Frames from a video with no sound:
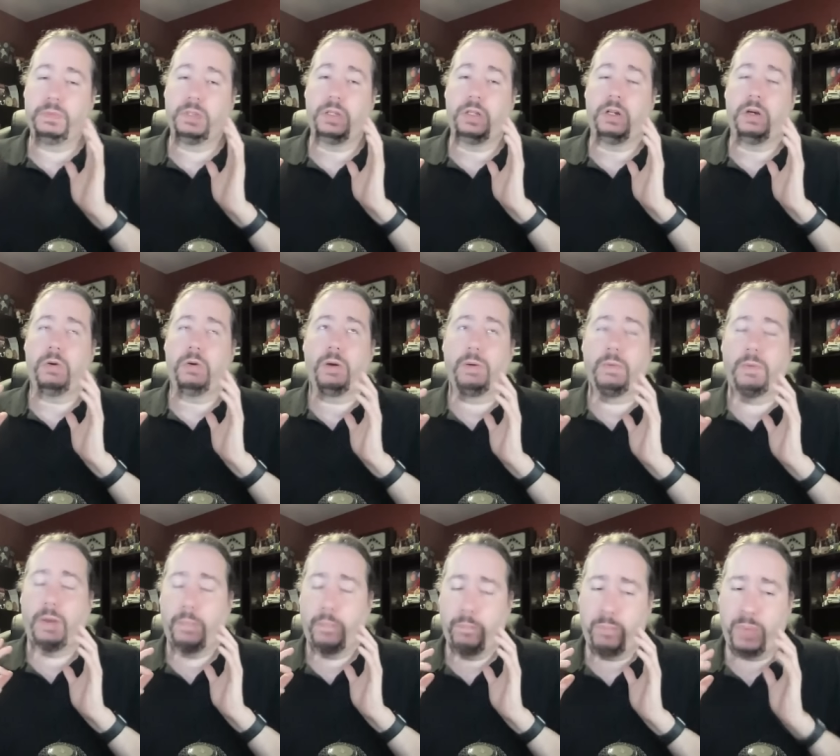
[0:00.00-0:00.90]
you know,
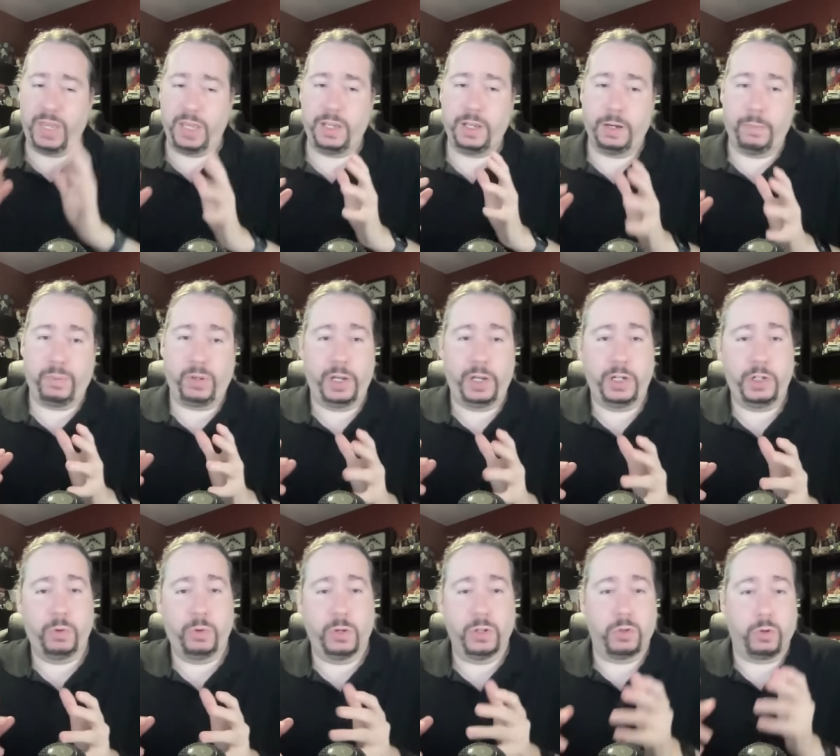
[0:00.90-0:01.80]
being a
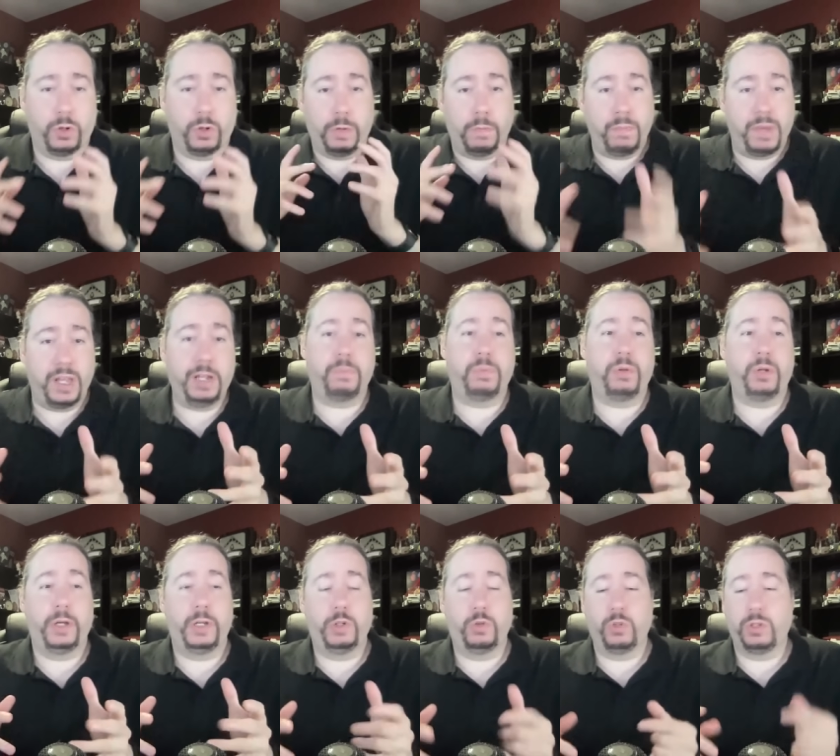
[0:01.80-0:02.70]
plagiarist or committing
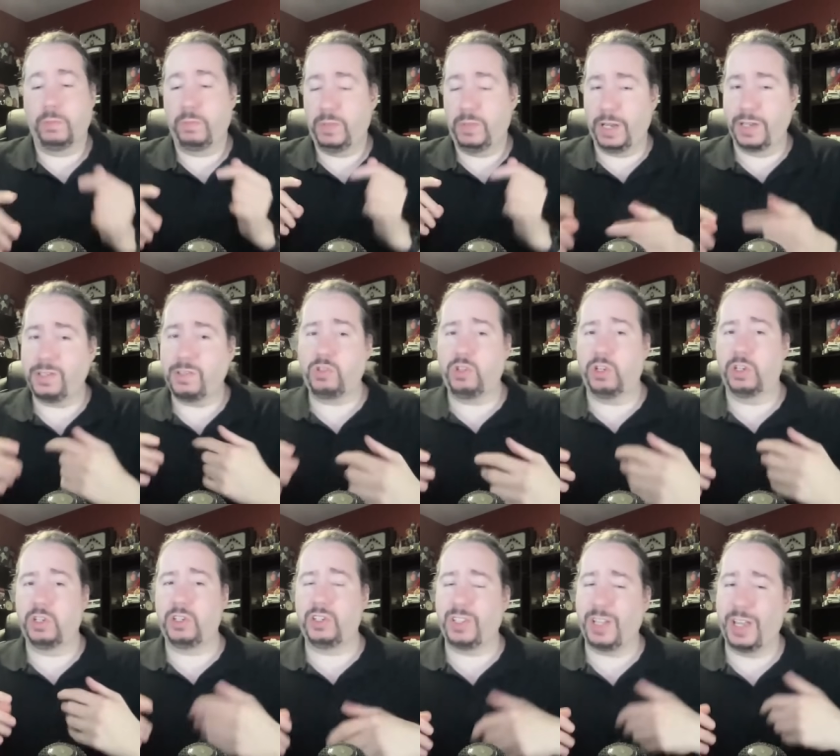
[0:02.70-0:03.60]
plagiarism doesn't
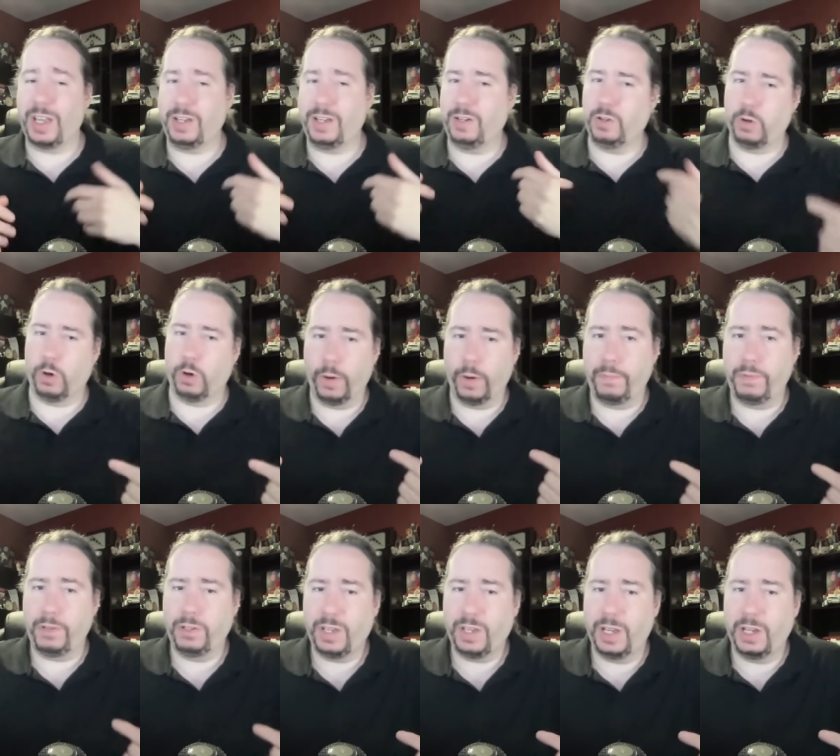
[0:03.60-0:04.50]
just stain your
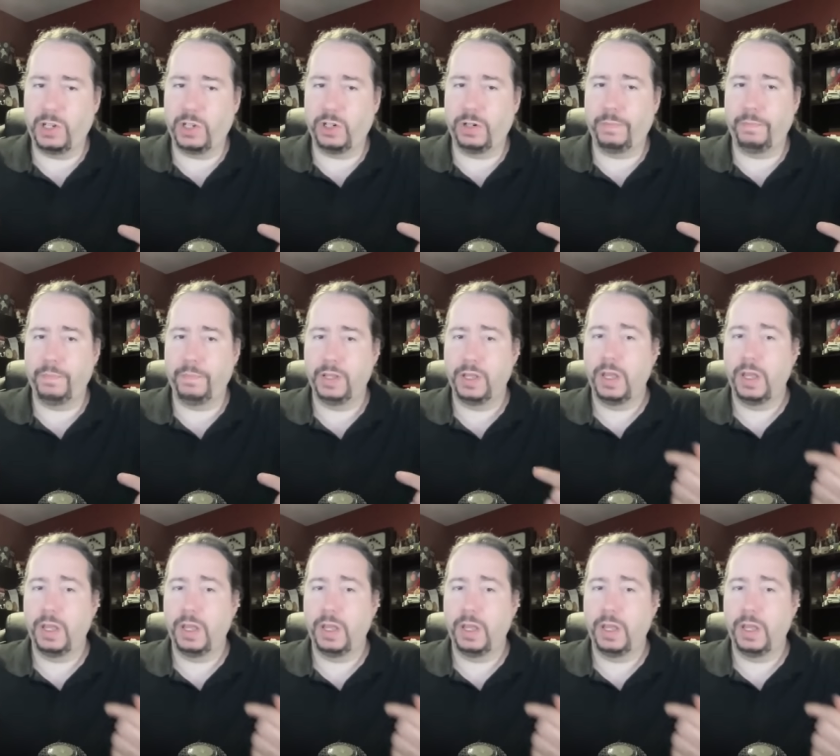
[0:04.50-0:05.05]
reputation,